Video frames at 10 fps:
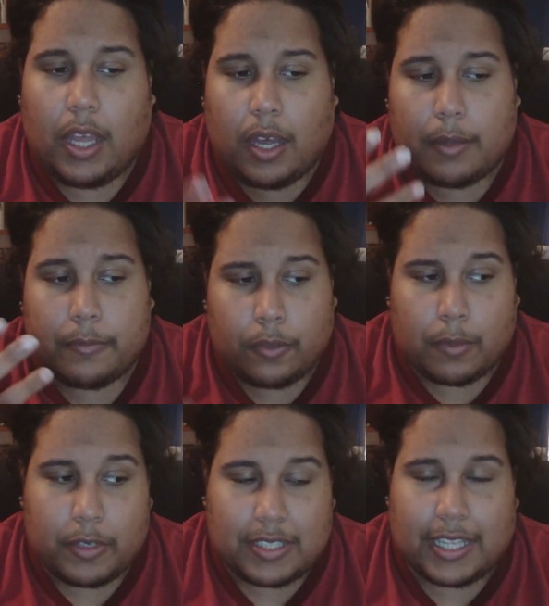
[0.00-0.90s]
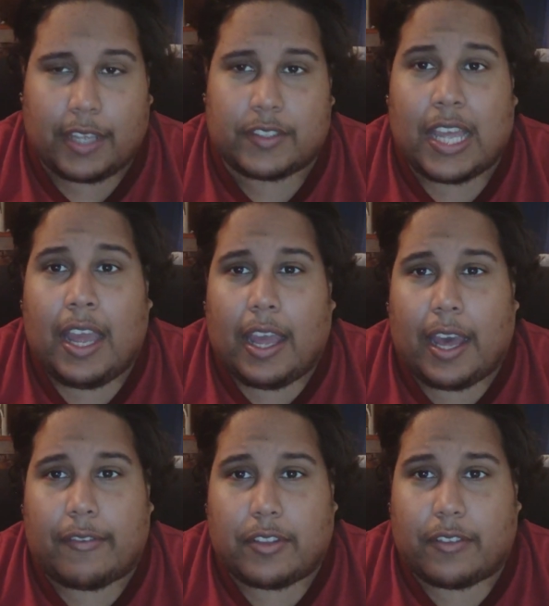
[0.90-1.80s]
former slaves,
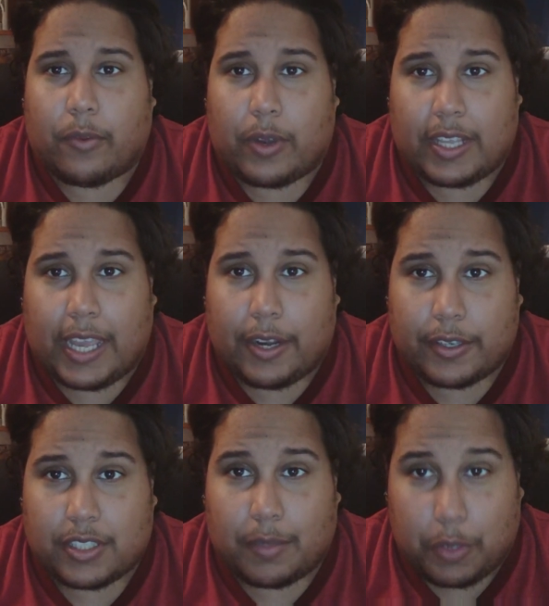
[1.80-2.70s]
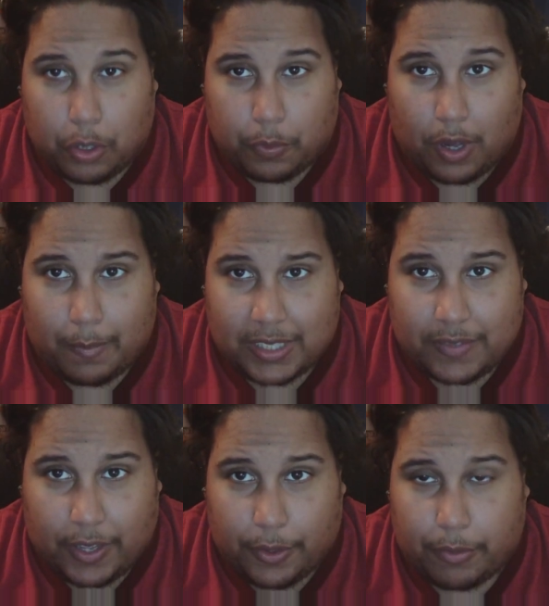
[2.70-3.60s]
after the 40 acres and a mule
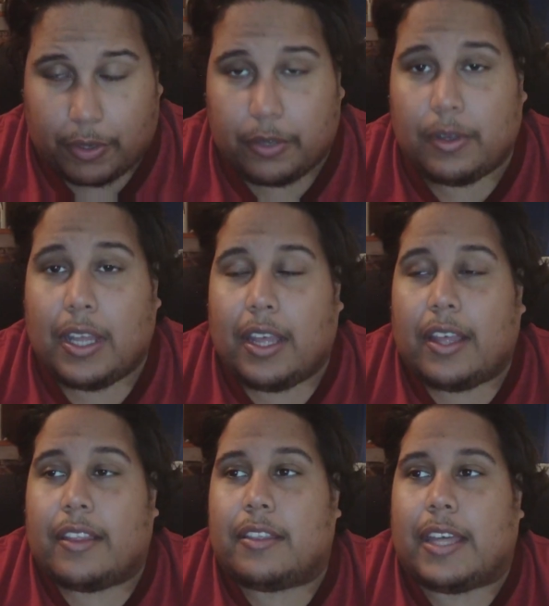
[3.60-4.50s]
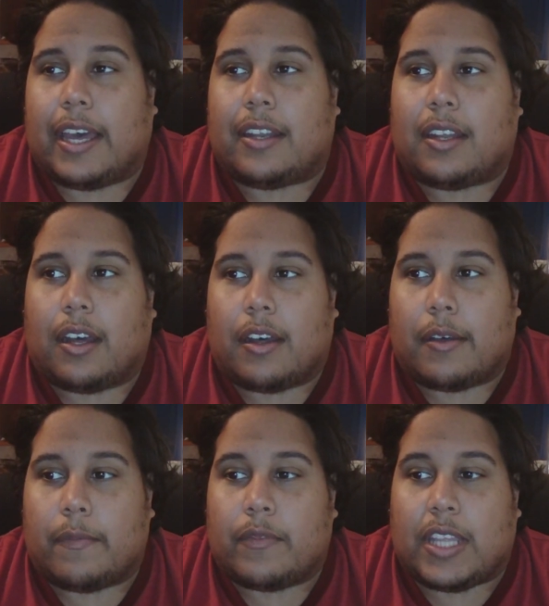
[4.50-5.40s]
promise fell through, that
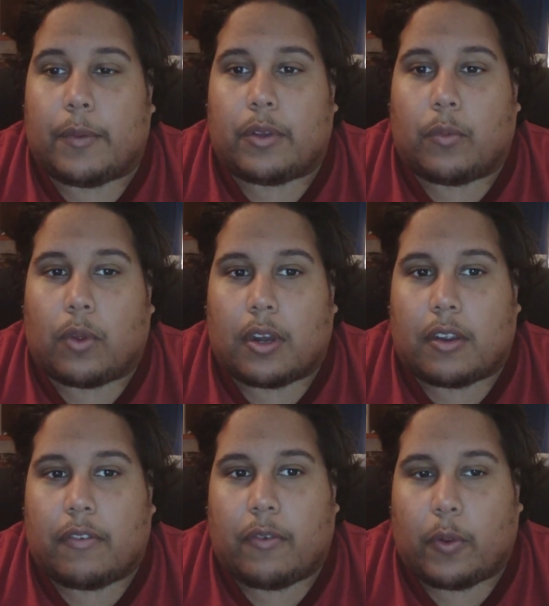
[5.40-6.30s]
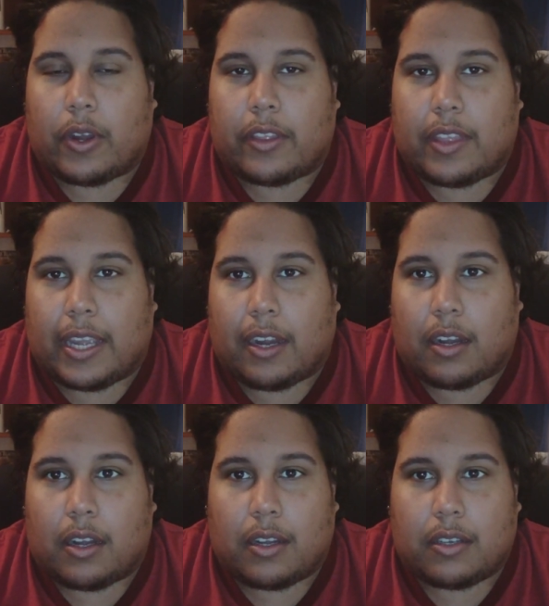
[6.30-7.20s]
they would work for
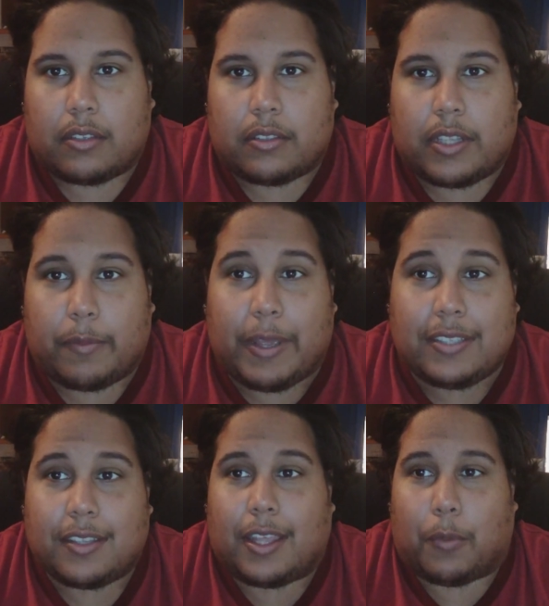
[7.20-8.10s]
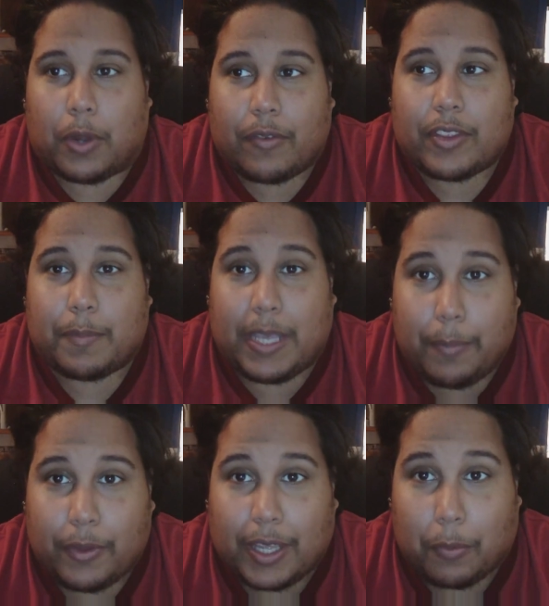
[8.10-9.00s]
the
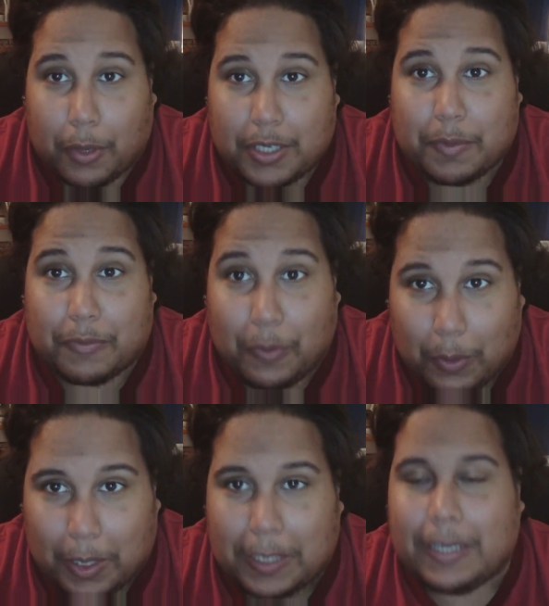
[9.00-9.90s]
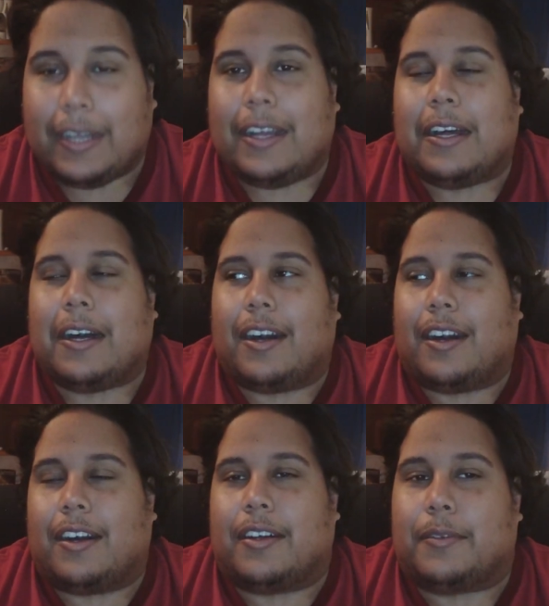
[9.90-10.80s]
people they worked before,
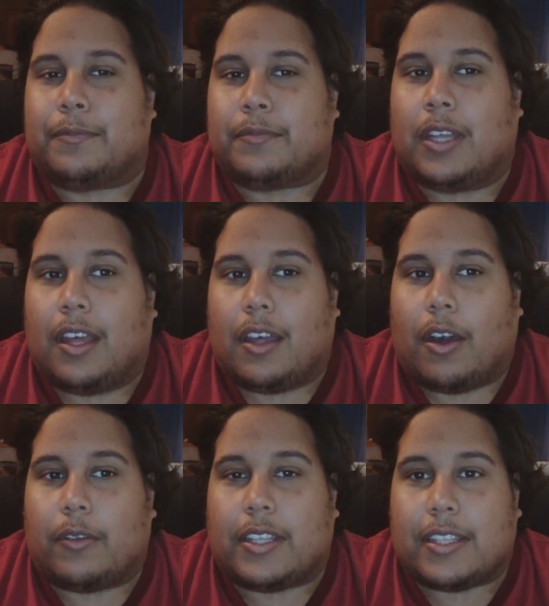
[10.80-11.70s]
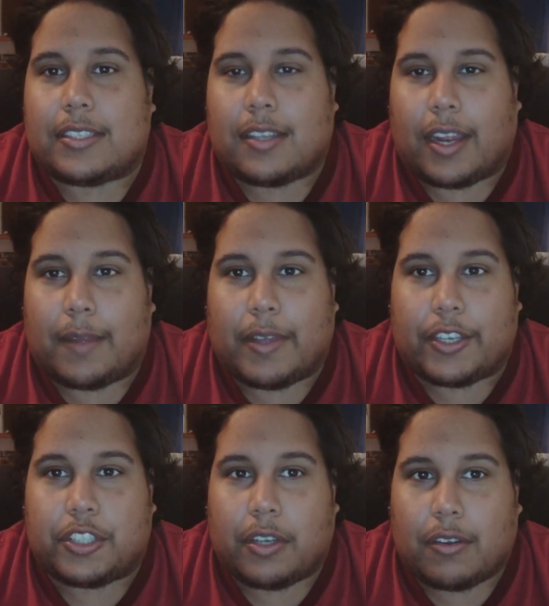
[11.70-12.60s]
only this time
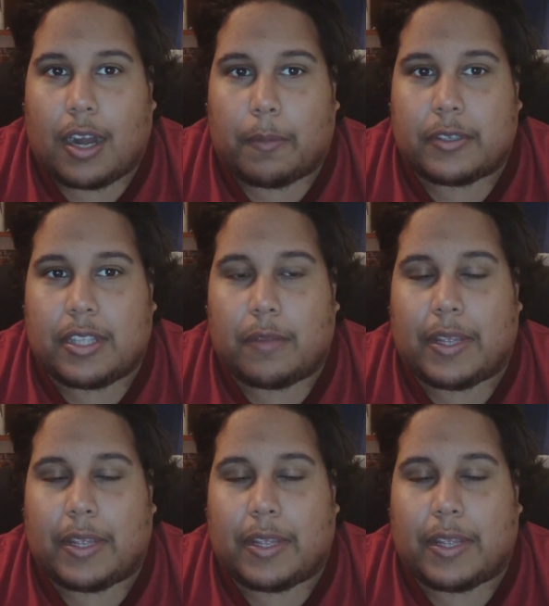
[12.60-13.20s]
as sharecroppers.